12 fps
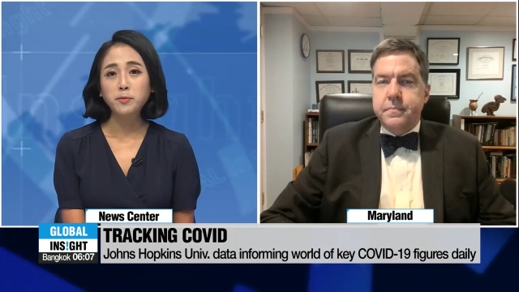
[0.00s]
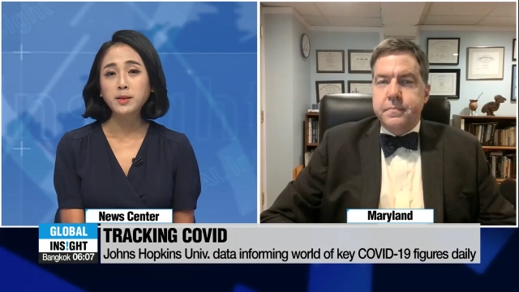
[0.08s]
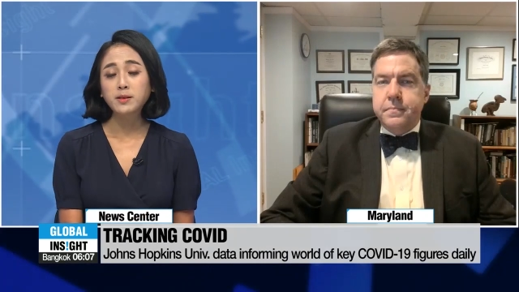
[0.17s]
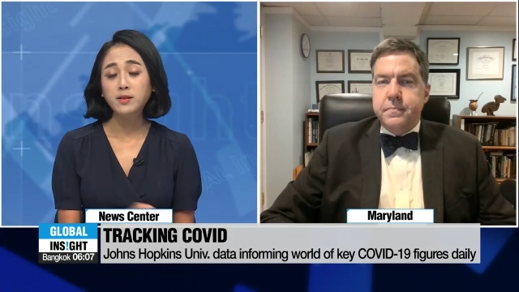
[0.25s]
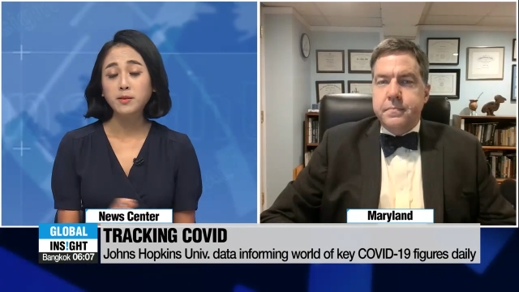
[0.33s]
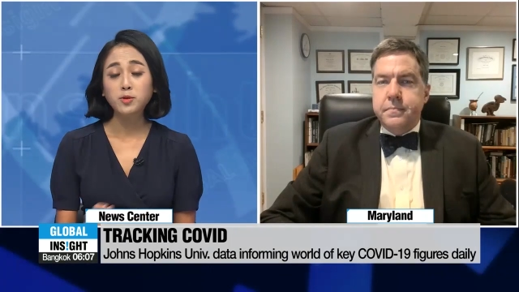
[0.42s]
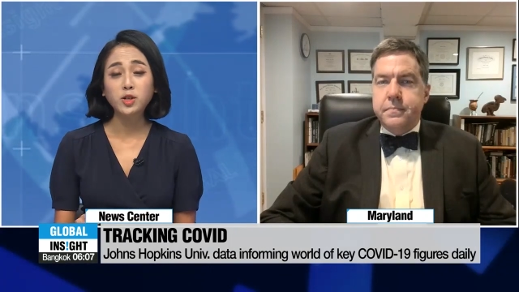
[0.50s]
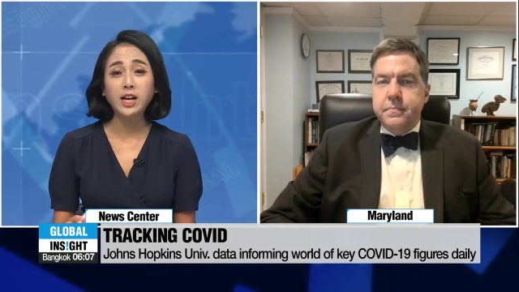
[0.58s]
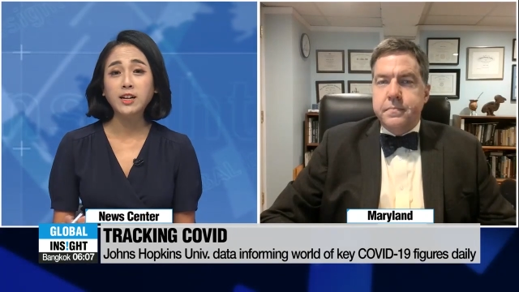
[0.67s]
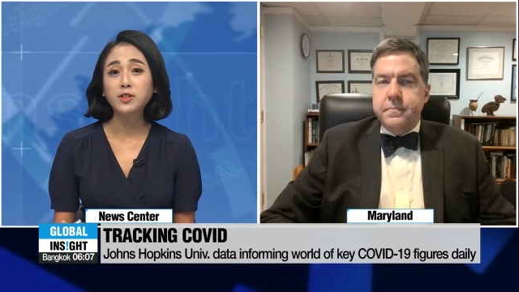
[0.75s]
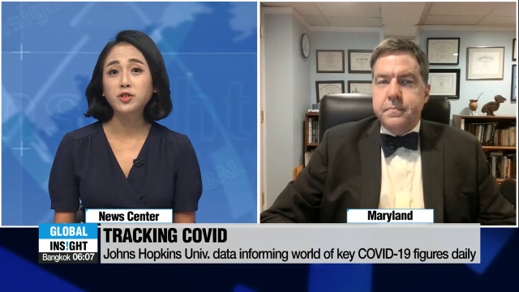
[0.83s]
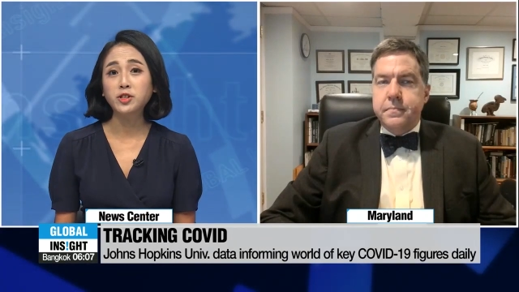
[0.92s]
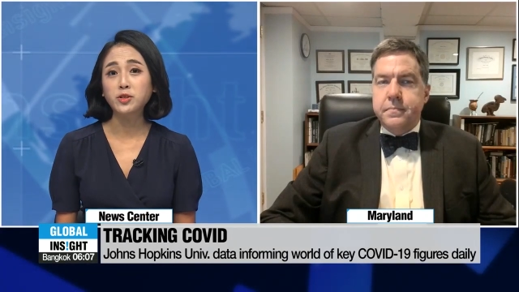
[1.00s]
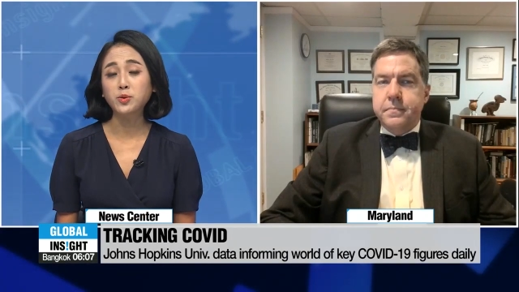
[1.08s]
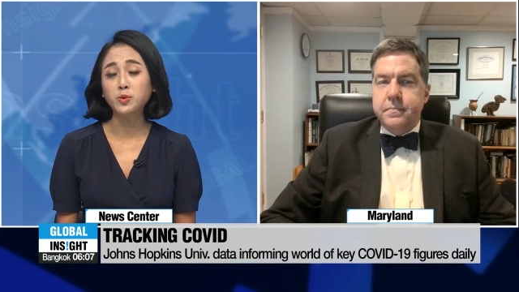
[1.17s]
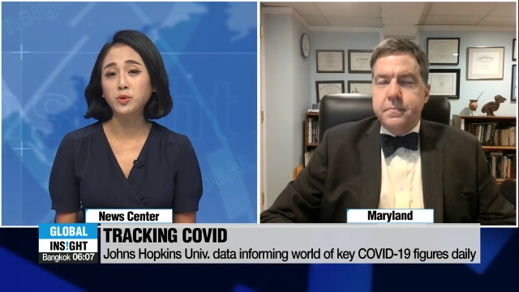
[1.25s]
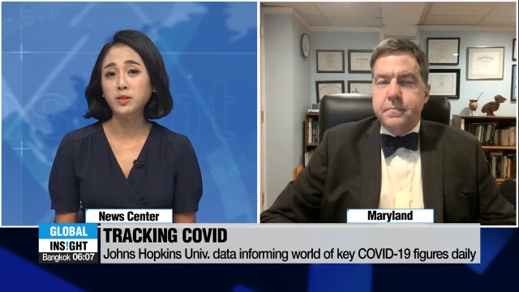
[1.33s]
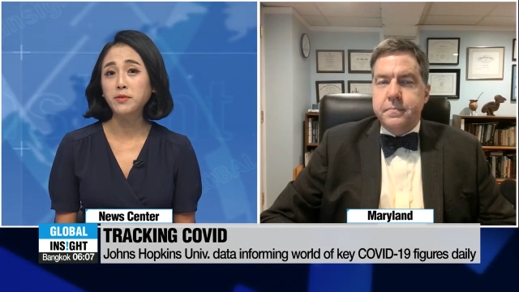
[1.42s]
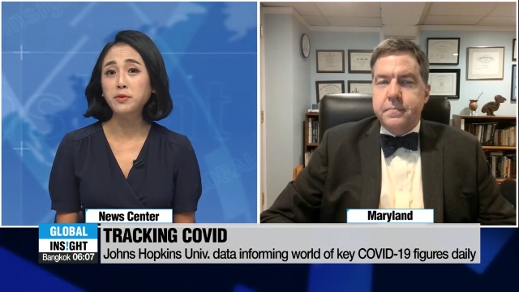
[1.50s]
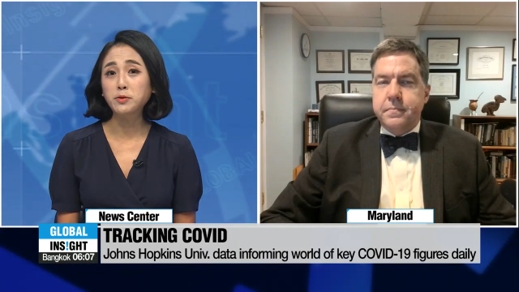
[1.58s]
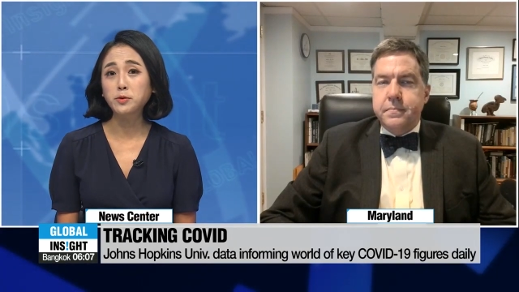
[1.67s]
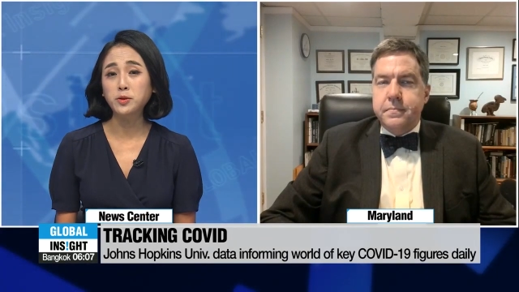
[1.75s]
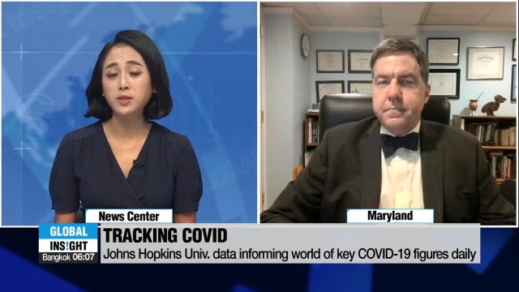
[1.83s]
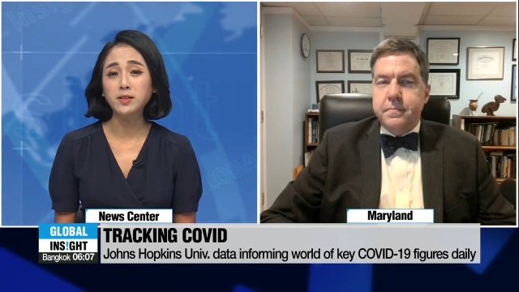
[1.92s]
Speaker 1: been some challenges or
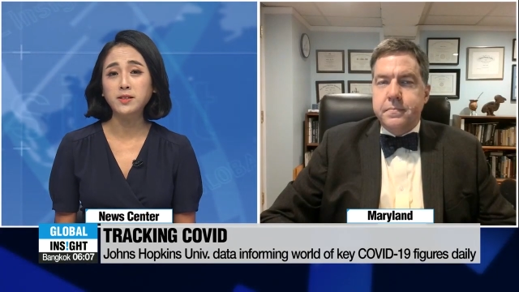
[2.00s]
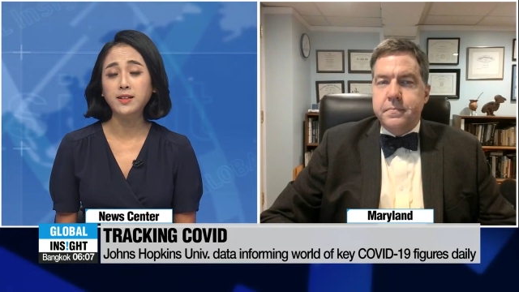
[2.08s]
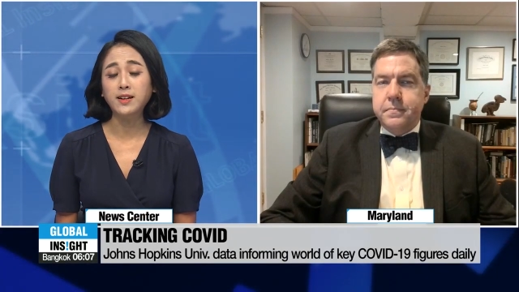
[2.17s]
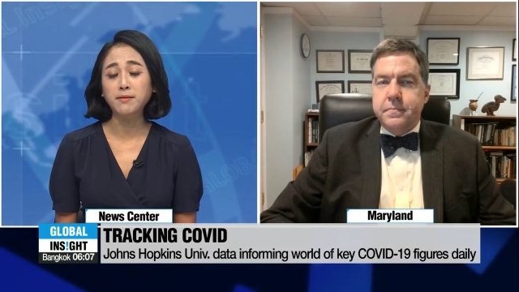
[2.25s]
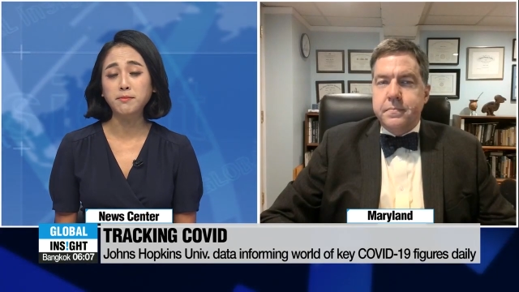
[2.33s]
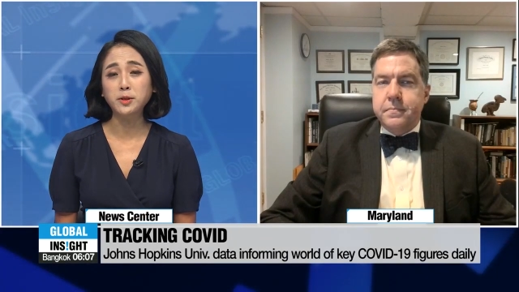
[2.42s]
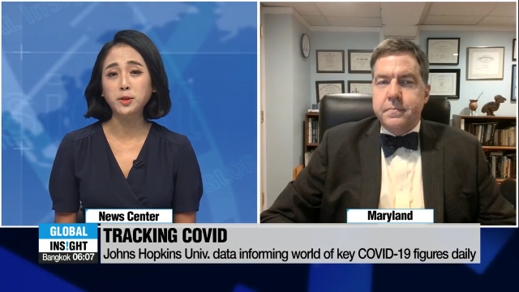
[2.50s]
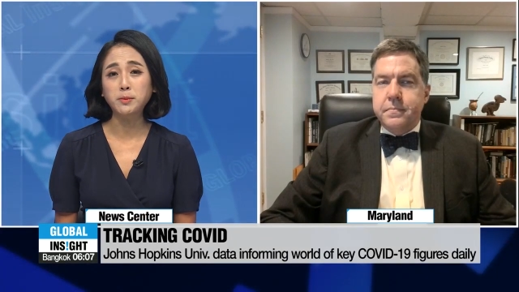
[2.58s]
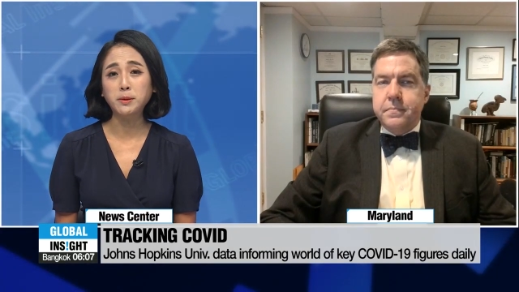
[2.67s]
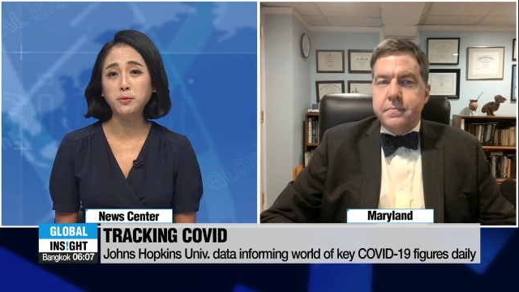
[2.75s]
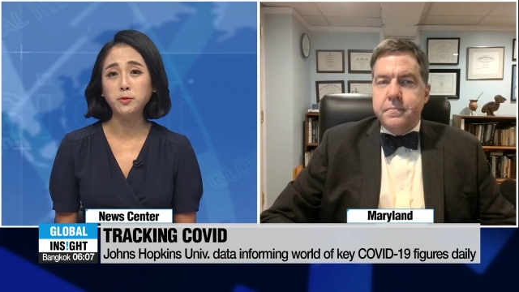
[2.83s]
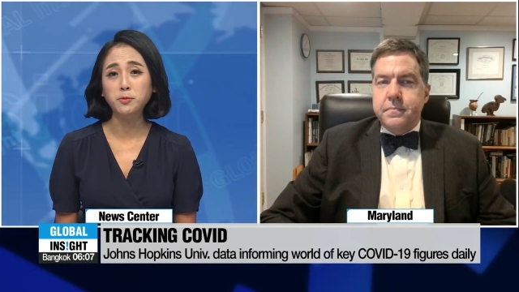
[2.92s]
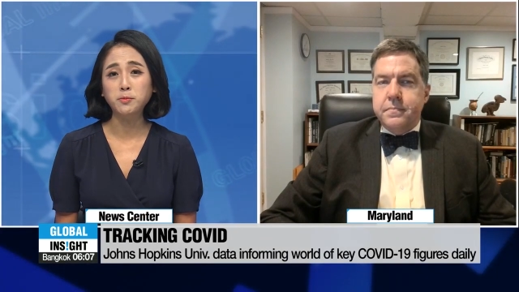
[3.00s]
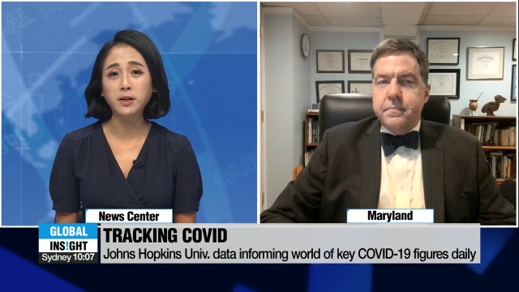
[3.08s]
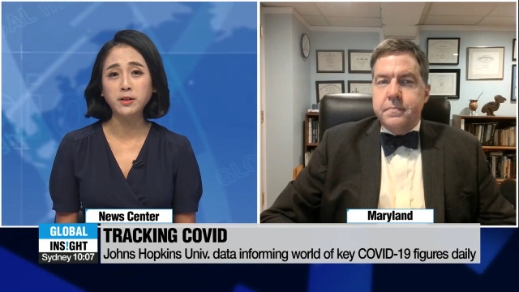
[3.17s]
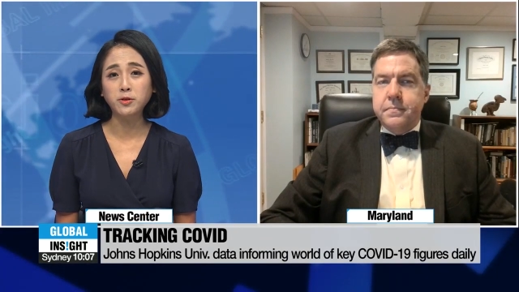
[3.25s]
difficulties that most people might